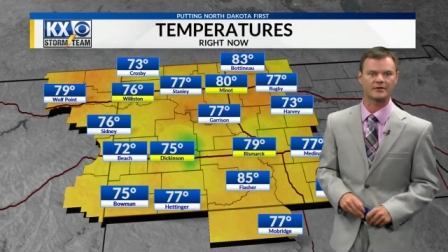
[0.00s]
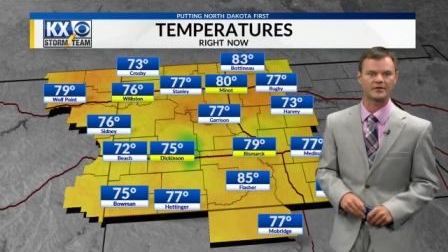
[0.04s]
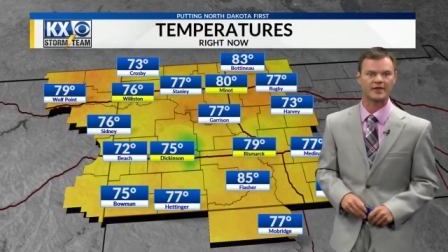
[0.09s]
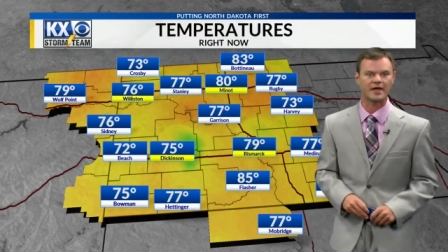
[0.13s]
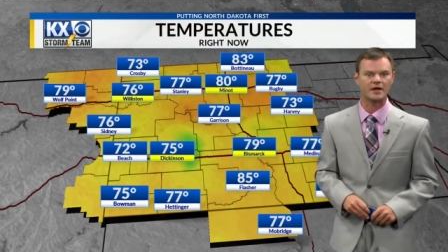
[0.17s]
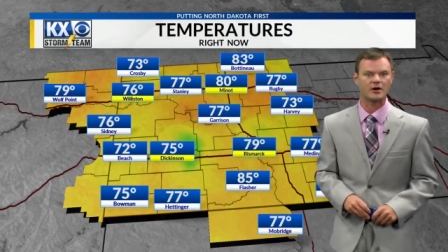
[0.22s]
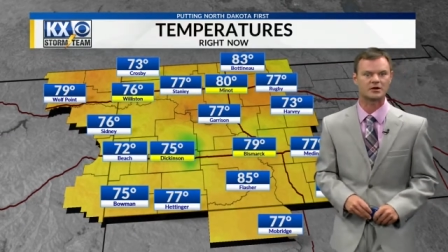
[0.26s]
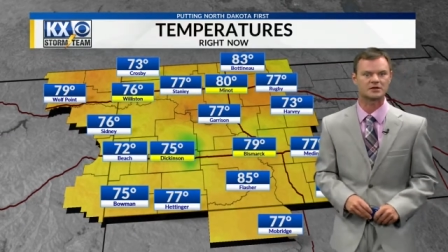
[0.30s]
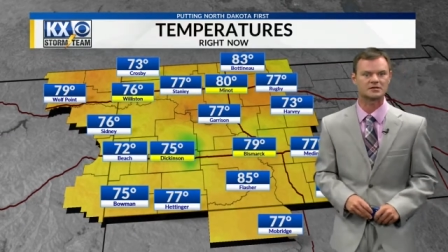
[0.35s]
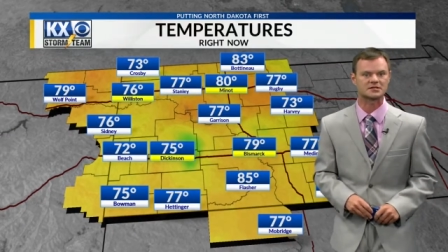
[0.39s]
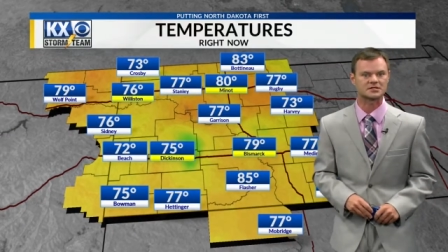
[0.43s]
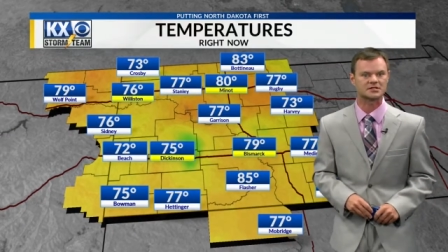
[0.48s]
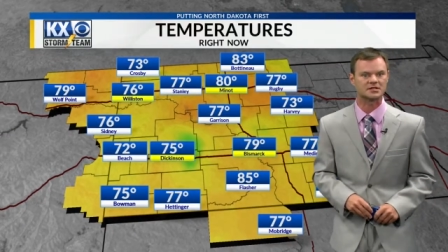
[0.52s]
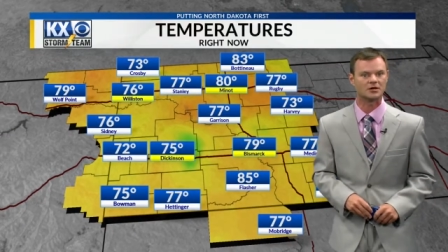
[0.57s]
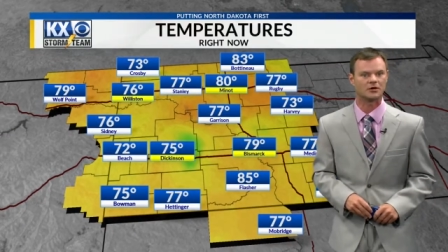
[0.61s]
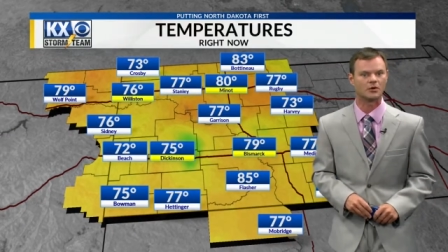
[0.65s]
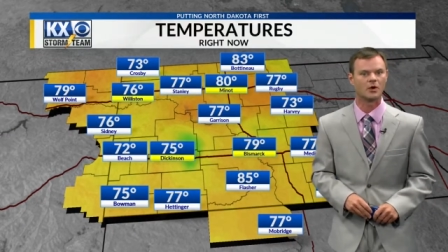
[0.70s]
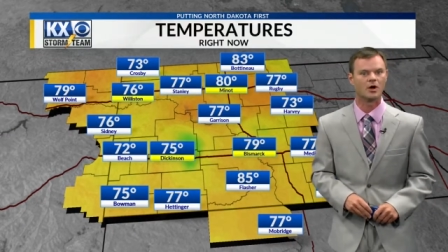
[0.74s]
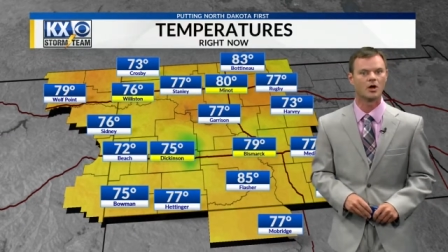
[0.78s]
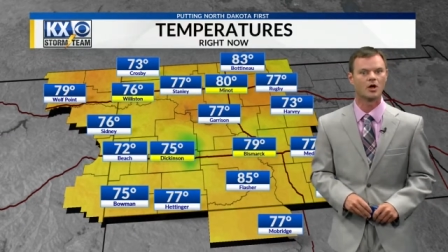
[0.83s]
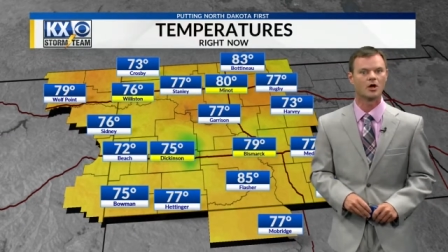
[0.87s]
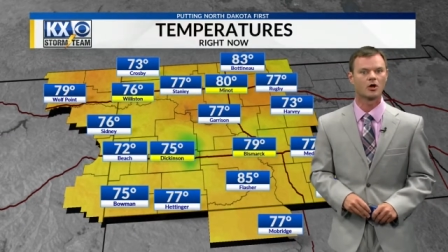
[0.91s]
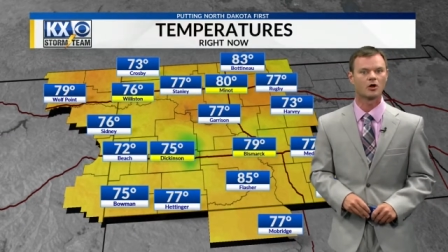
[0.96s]
They are
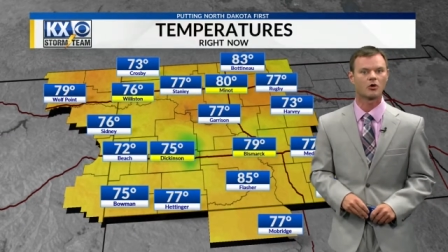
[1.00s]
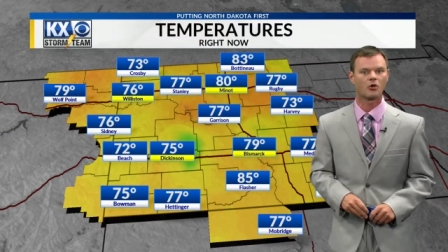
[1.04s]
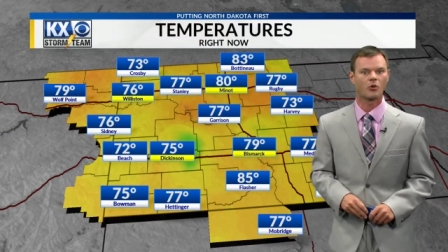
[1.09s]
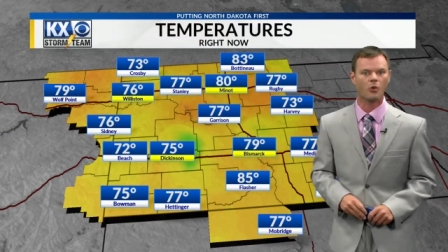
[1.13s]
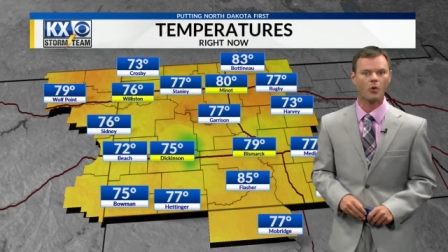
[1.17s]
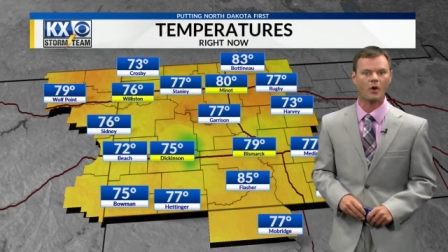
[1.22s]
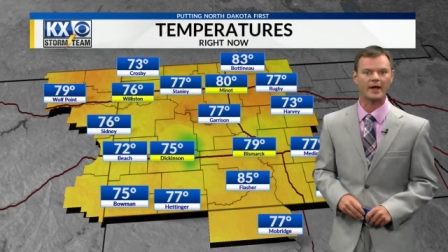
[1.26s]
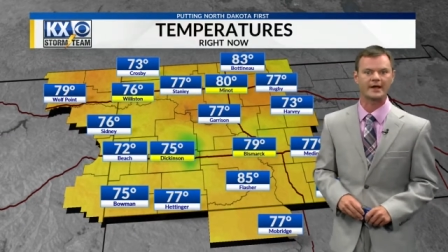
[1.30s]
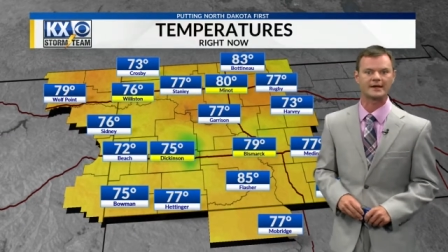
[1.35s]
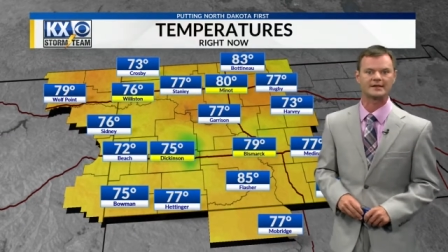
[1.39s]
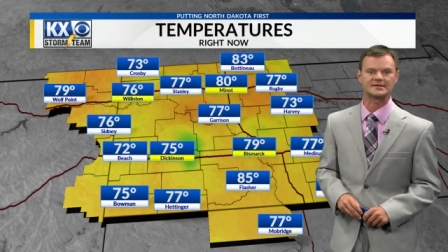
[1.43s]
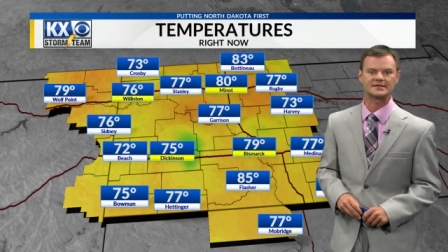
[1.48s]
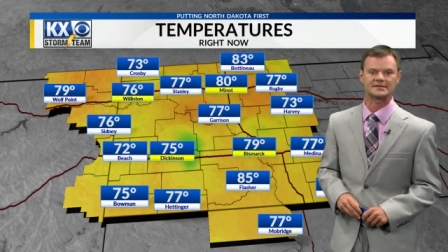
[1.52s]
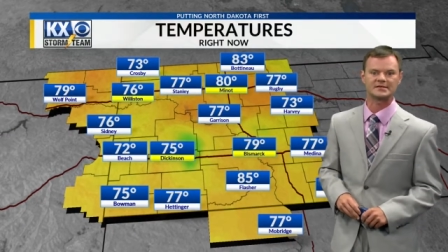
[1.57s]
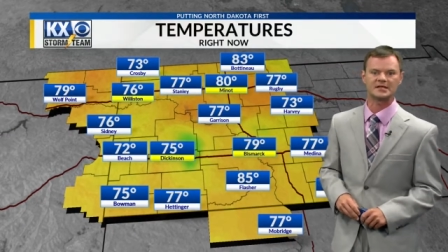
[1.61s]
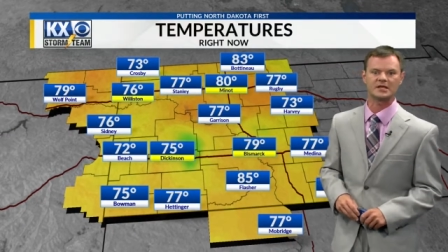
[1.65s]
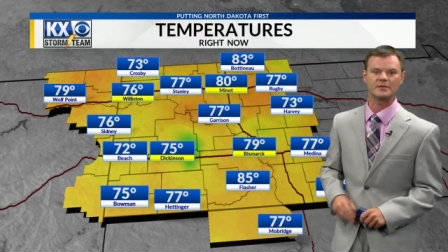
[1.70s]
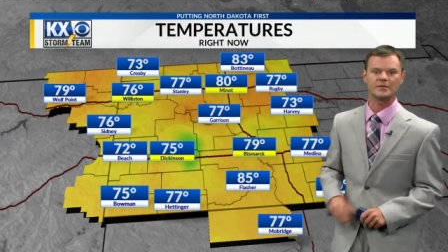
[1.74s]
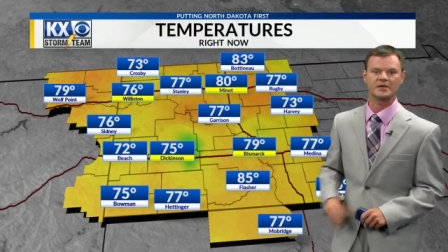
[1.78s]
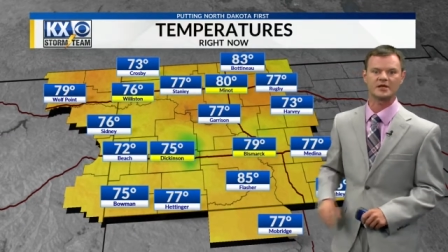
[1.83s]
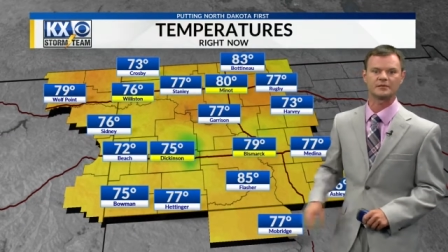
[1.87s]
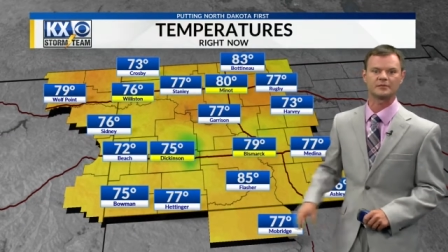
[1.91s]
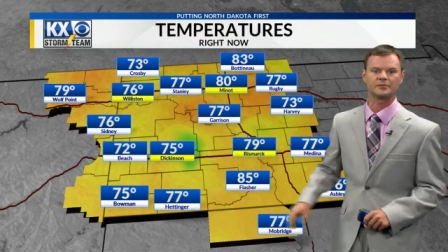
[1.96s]
still quite
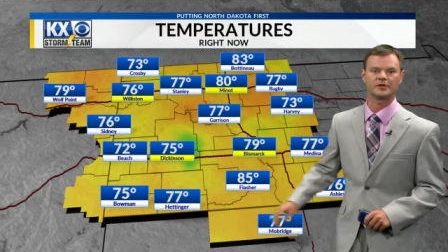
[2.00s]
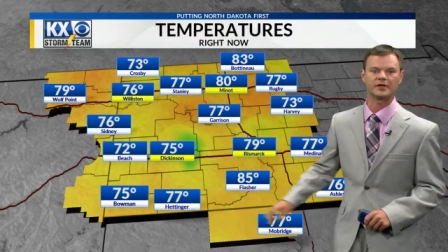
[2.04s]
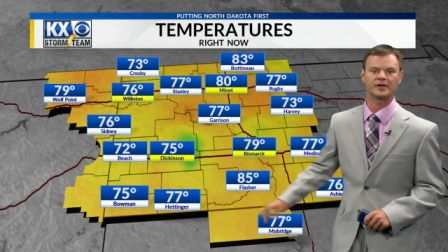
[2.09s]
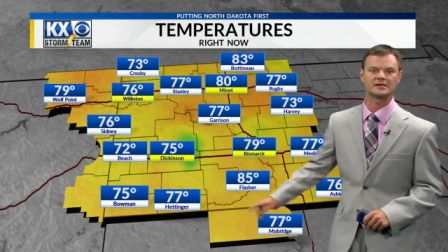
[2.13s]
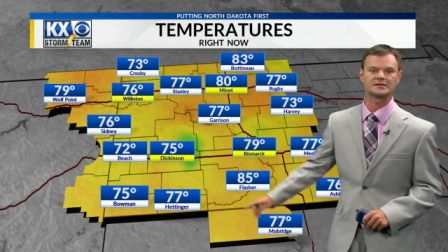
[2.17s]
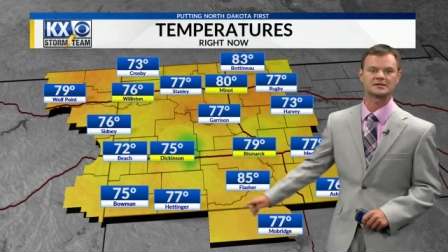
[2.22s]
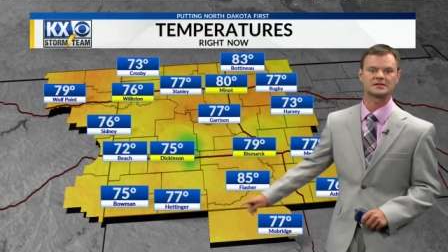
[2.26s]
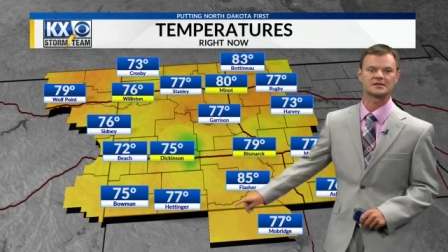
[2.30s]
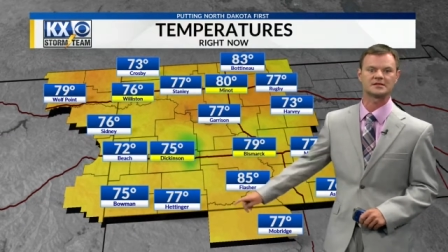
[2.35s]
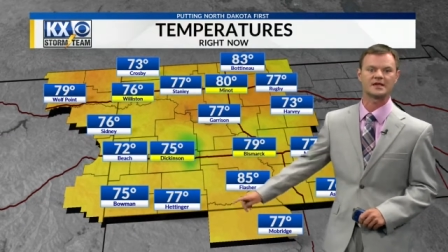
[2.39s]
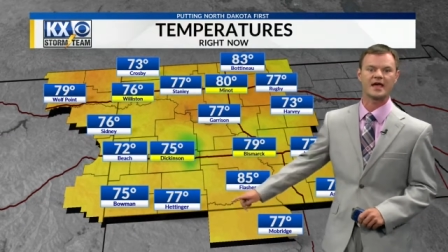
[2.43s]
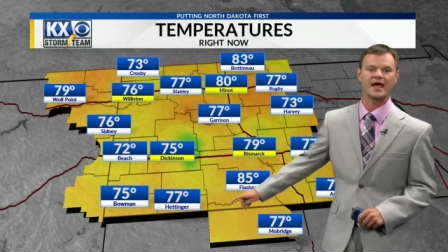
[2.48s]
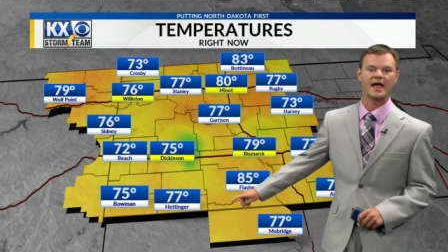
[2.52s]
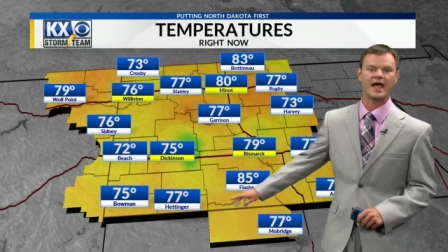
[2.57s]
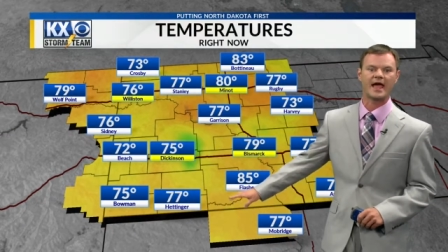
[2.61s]
steamy in places.